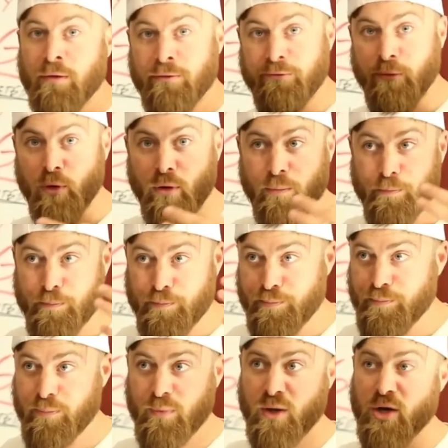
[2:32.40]
for,
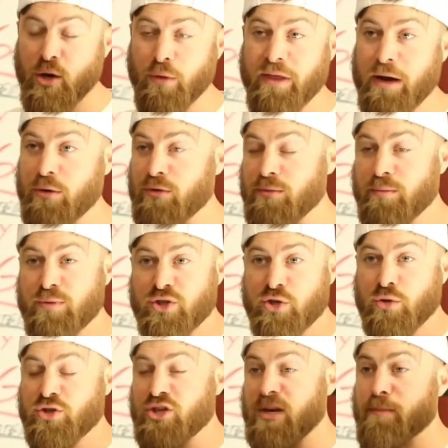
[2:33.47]
that are
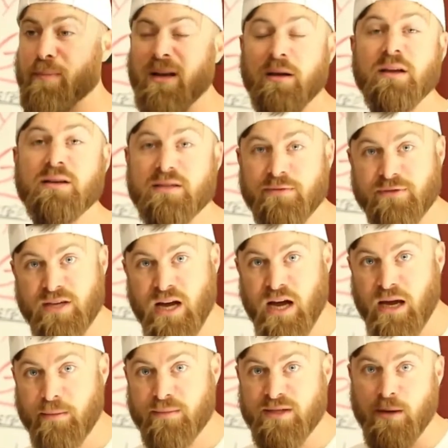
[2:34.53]
searching millions of
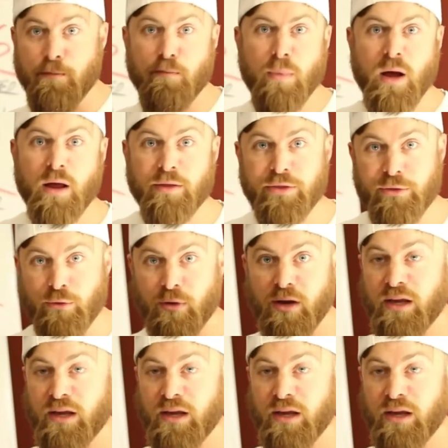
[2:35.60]
times a month or a